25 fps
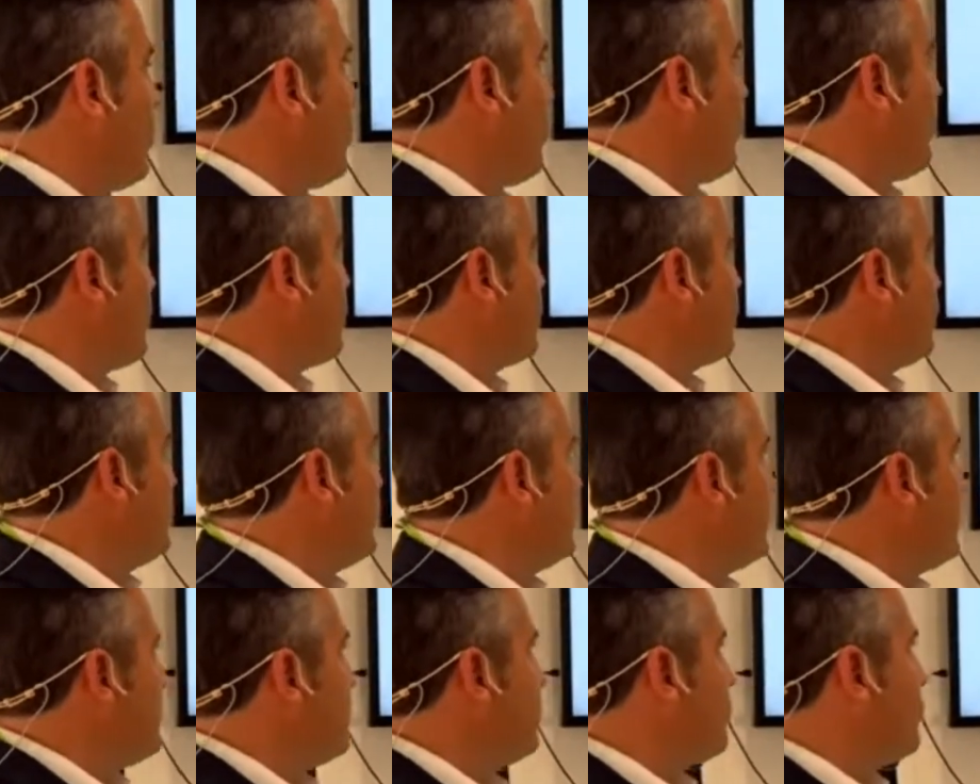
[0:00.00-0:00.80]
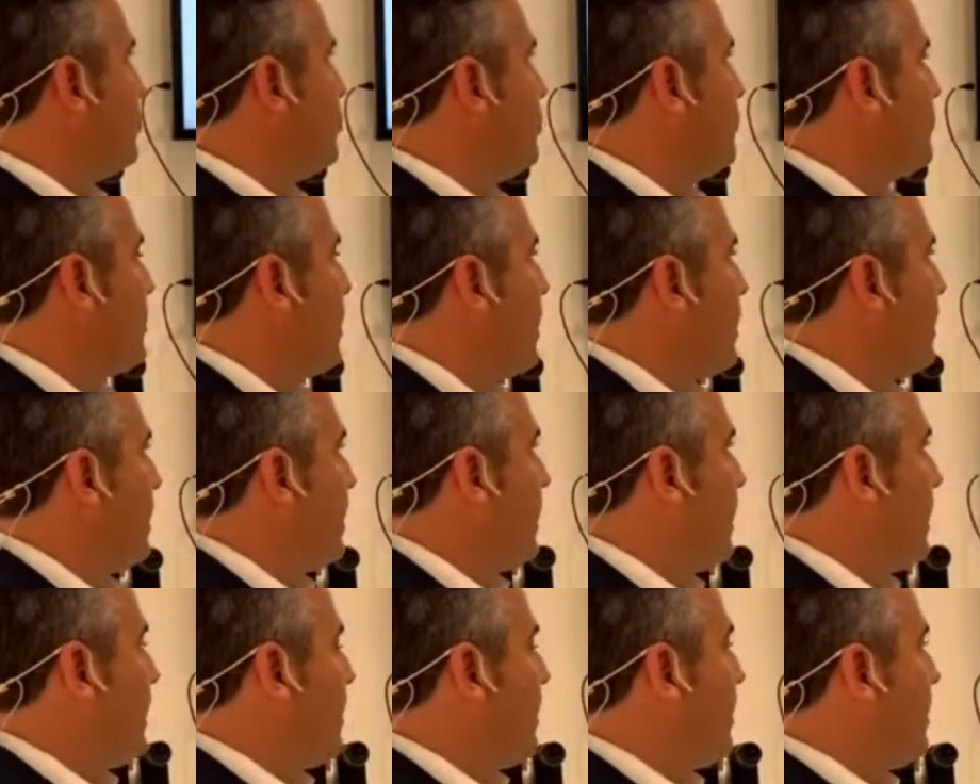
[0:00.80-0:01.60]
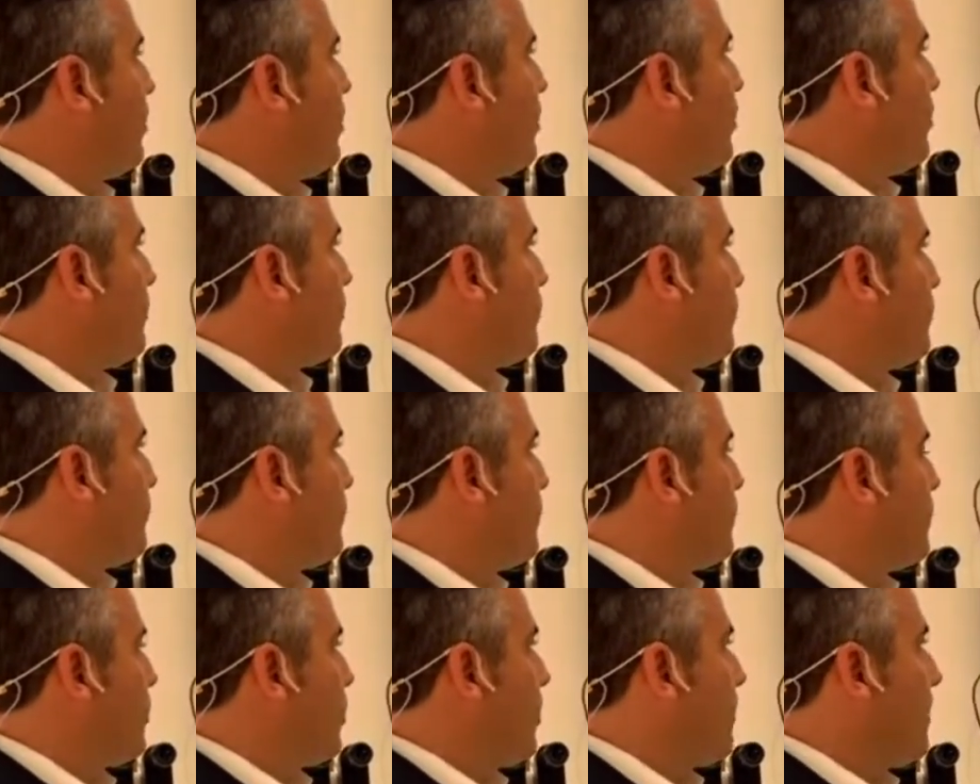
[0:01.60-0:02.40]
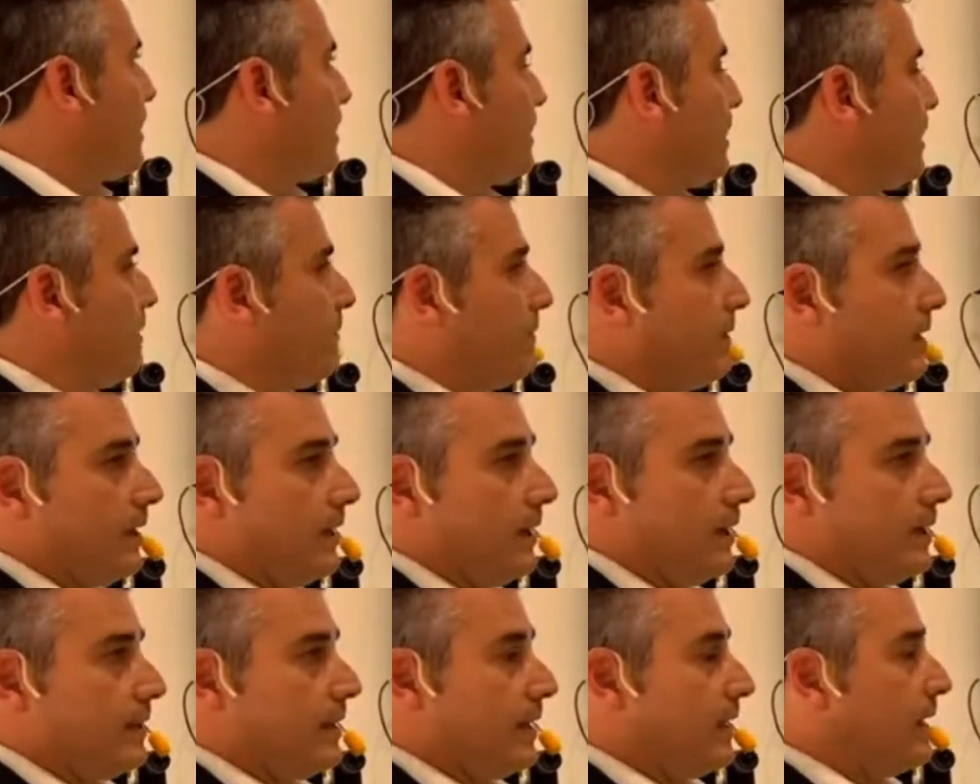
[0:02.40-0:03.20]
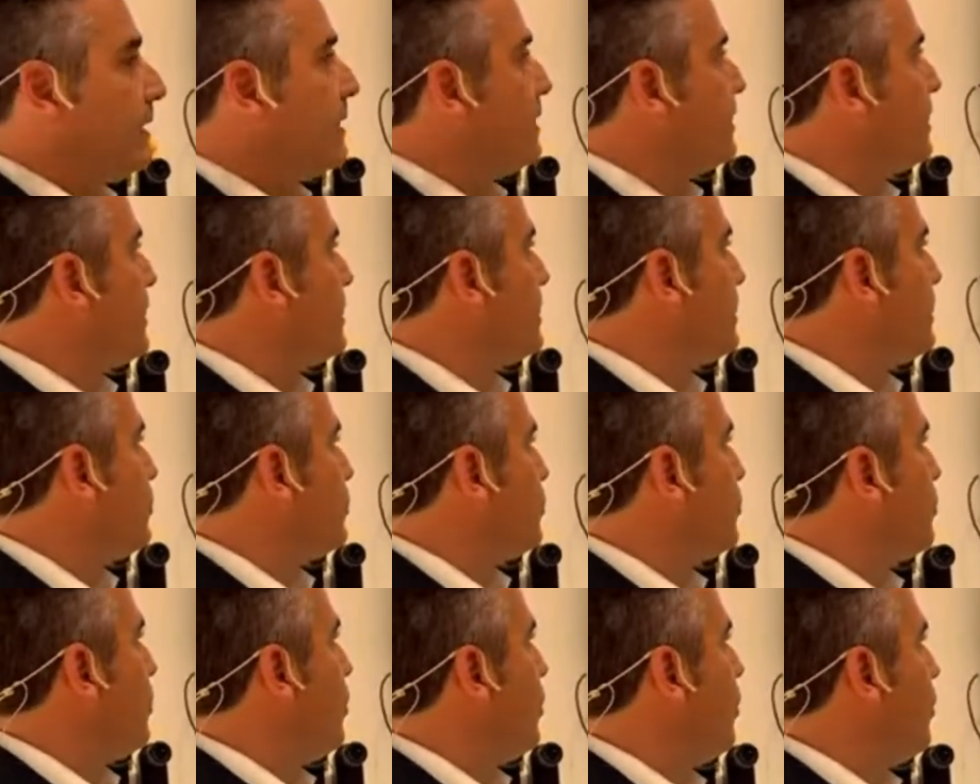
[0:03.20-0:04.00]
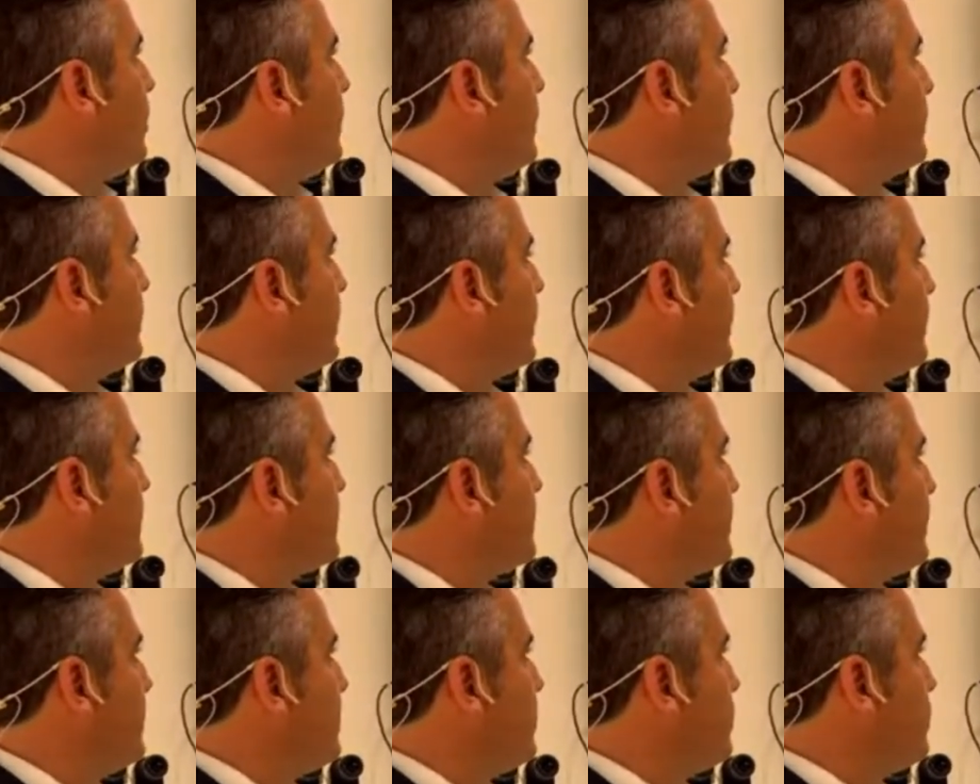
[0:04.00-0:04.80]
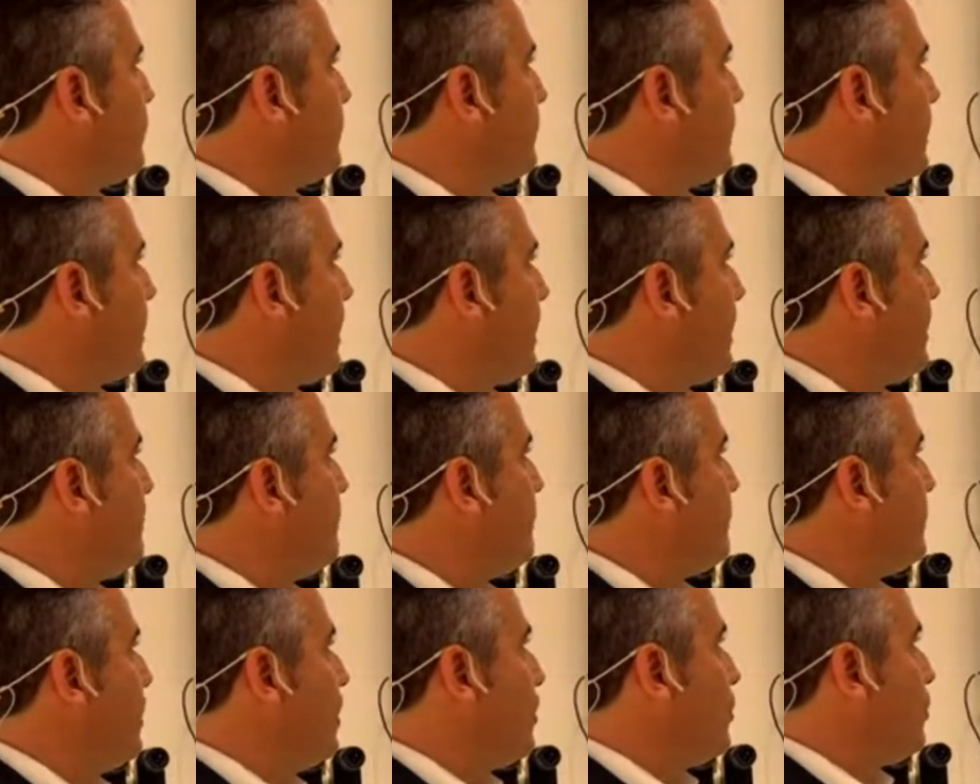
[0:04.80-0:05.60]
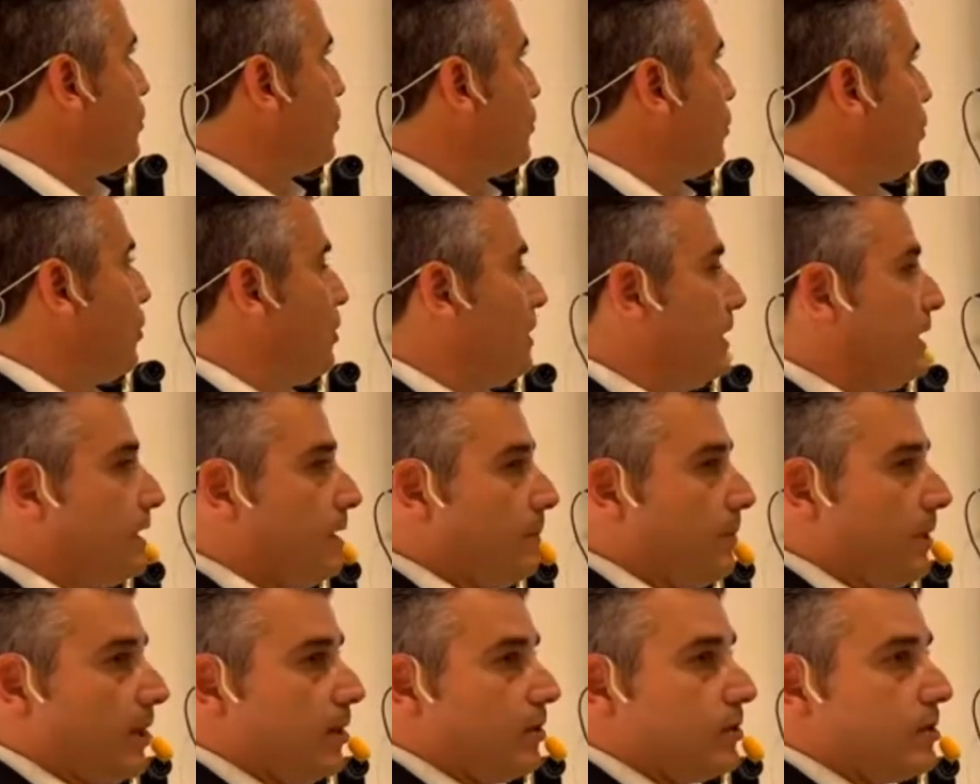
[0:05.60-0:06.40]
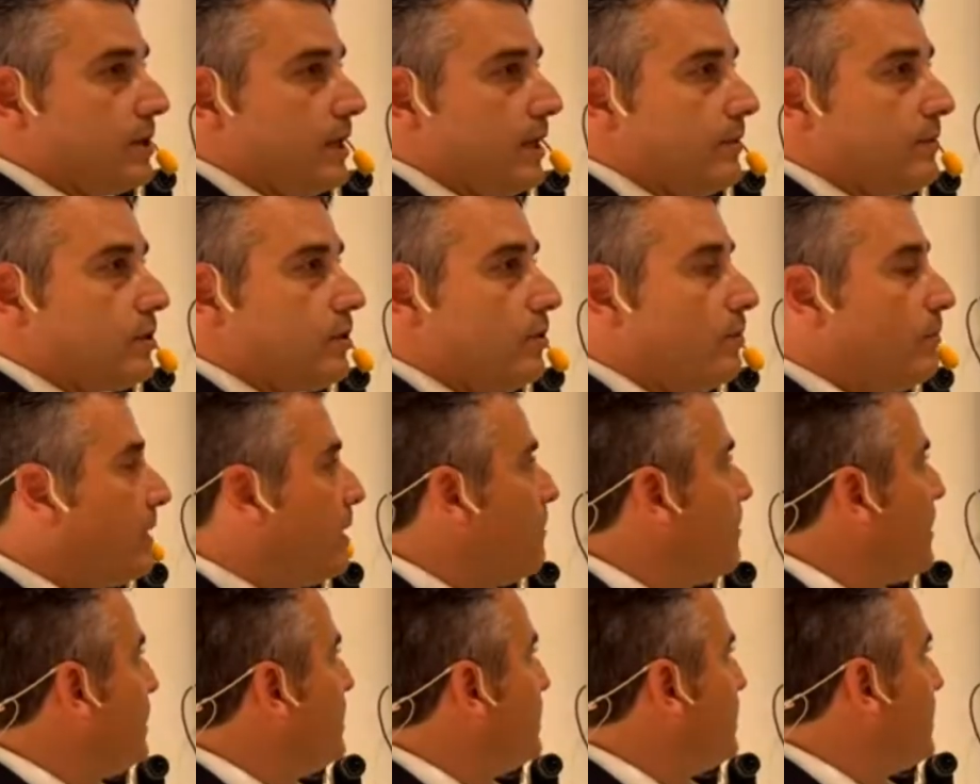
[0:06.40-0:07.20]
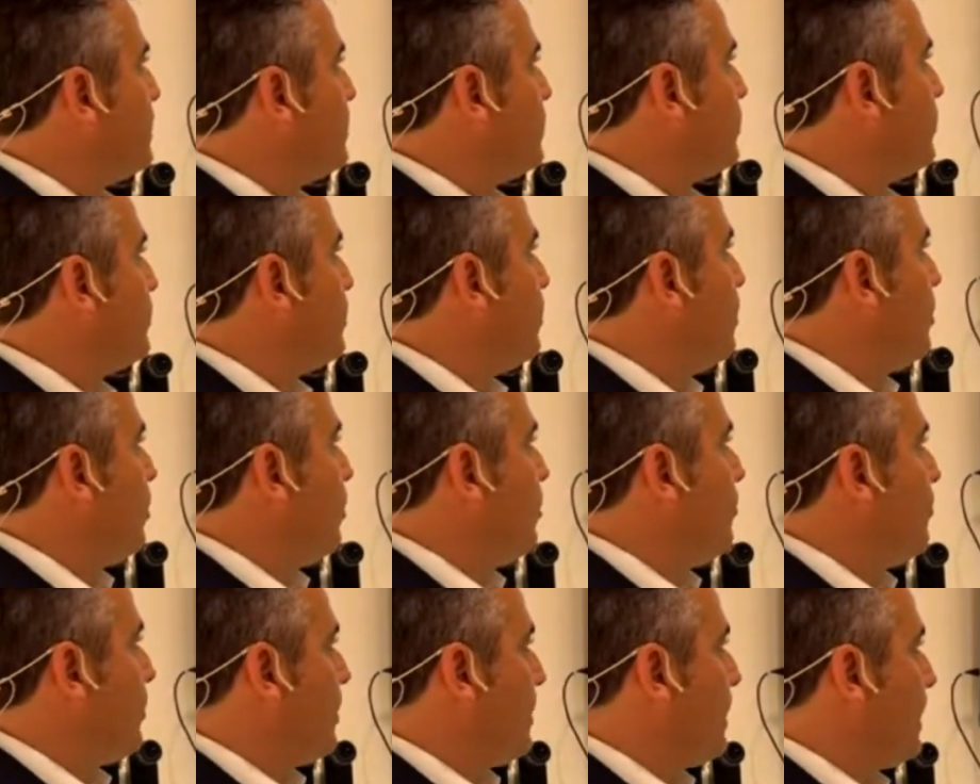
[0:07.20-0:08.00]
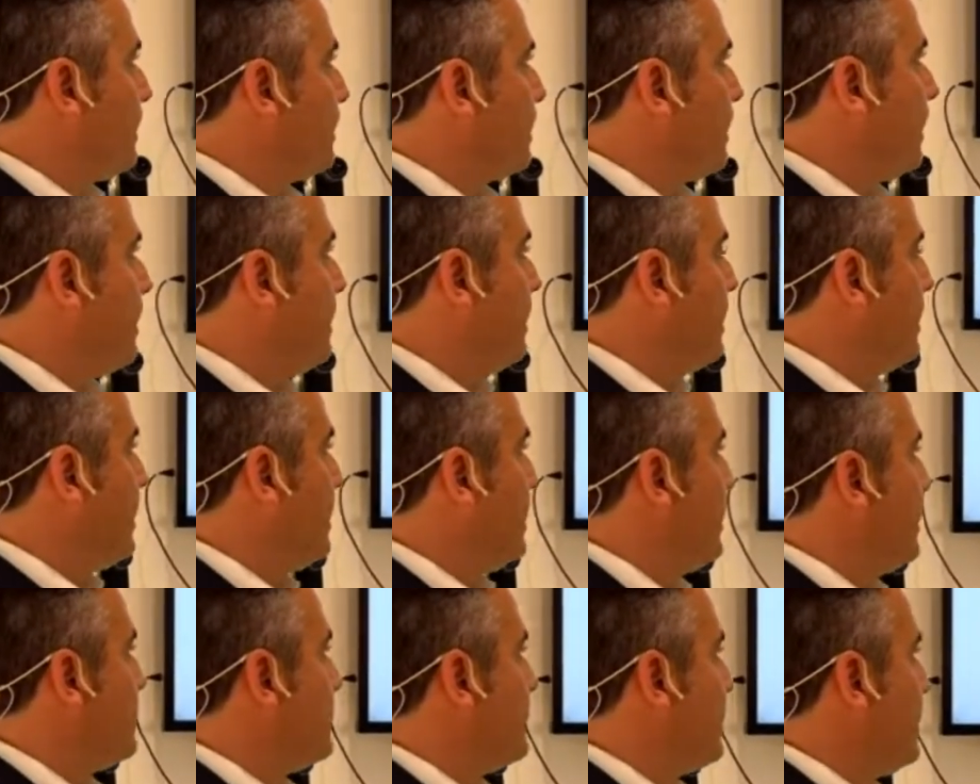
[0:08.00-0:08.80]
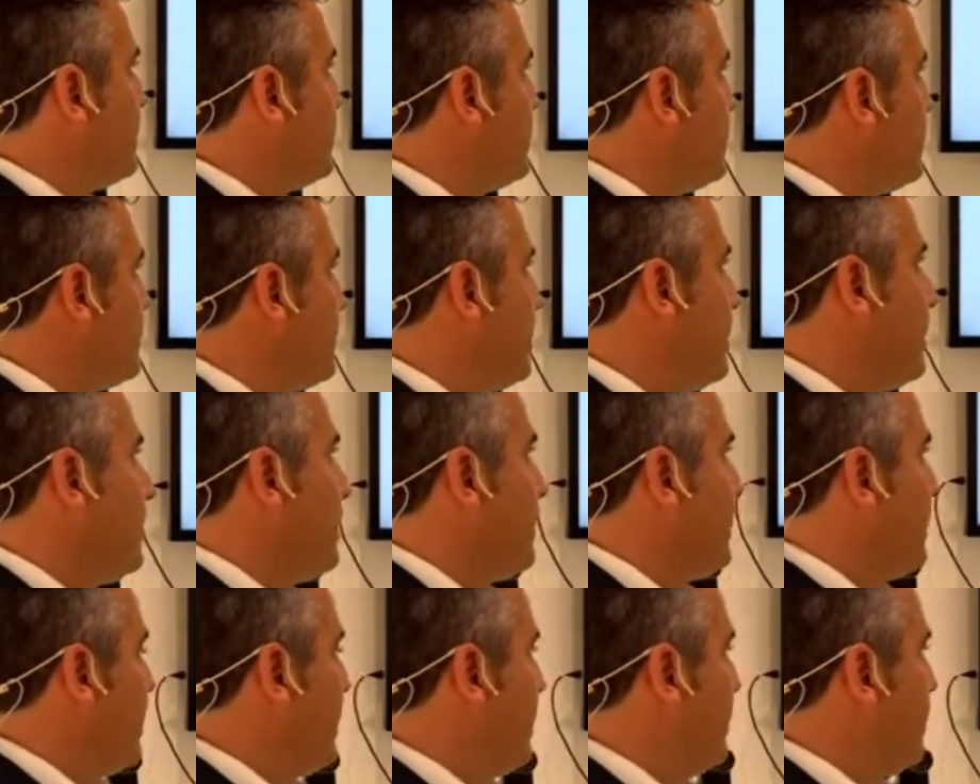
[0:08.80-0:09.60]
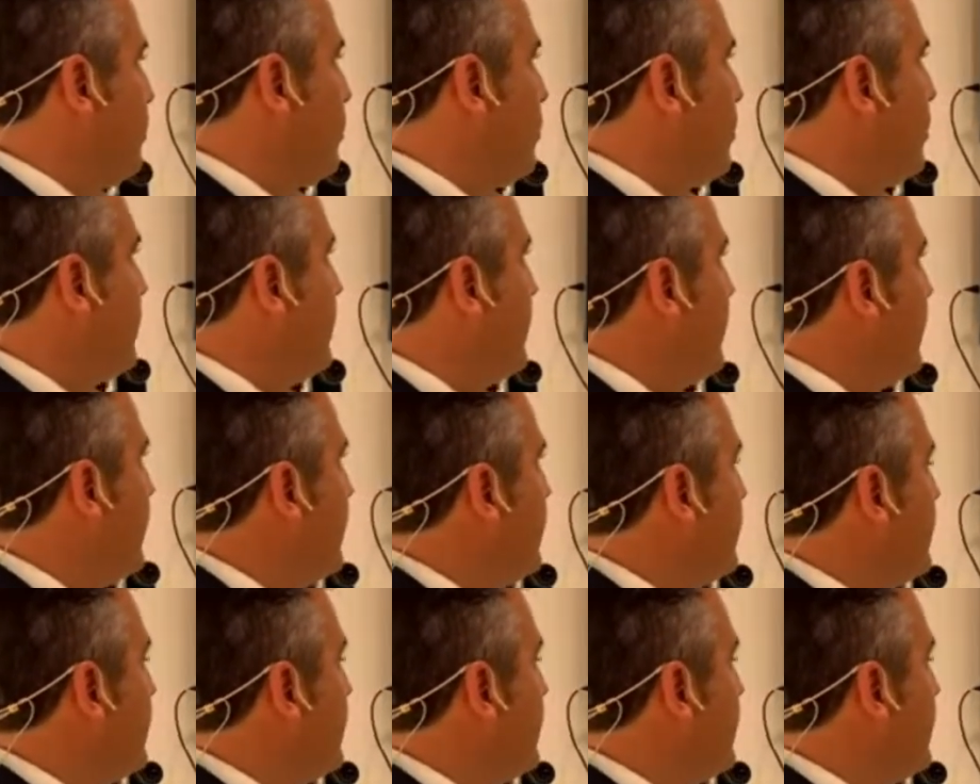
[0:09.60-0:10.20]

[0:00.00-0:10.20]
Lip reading: opportunities to provide genetic testing to all the stages of the life, not only the preconception, pre-implantation, and prenatal stages, in all the